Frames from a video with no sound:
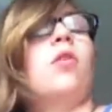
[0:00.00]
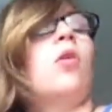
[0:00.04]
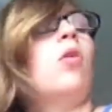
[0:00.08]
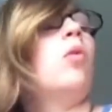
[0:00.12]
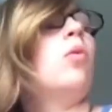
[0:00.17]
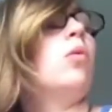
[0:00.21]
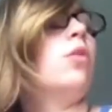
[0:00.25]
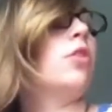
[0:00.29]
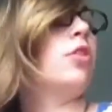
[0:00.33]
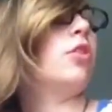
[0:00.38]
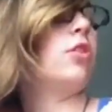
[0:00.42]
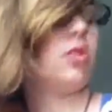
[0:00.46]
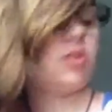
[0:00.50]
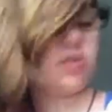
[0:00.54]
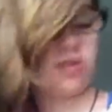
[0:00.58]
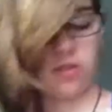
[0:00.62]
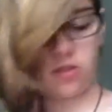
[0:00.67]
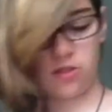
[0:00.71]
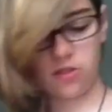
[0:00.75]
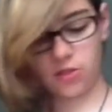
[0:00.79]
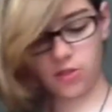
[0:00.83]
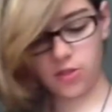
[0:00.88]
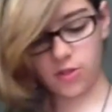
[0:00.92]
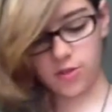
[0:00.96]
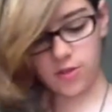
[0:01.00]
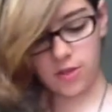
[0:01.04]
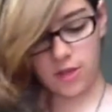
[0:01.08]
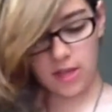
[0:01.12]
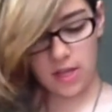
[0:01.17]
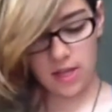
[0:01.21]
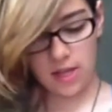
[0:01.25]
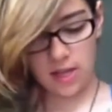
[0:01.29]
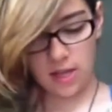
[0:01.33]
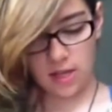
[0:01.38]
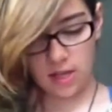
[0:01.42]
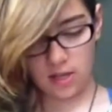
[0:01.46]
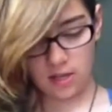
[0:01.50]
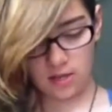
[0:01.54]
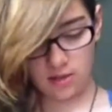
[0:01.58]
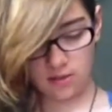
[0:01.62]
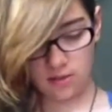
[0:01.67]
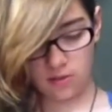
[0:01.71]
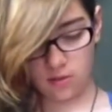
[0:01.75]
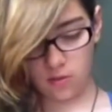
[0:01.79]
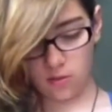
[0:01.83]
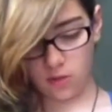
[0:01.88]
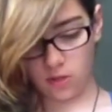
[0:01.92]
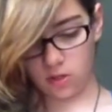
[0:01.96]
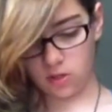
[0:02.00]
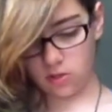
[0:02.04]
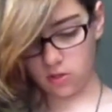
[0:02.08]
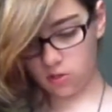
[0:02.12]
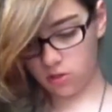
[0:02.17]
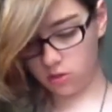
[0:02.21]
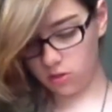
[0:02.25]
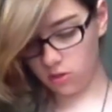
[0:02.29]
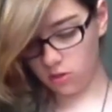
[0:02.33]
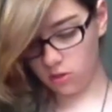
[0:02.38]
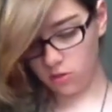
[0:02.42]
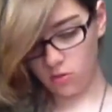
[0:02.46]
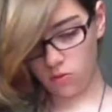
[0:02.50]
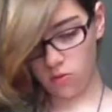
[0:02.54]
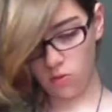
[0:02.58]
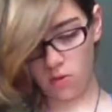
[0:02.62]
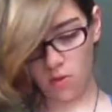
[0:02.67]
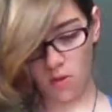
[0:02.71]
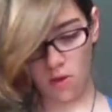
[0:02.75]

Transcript: older sister, is going to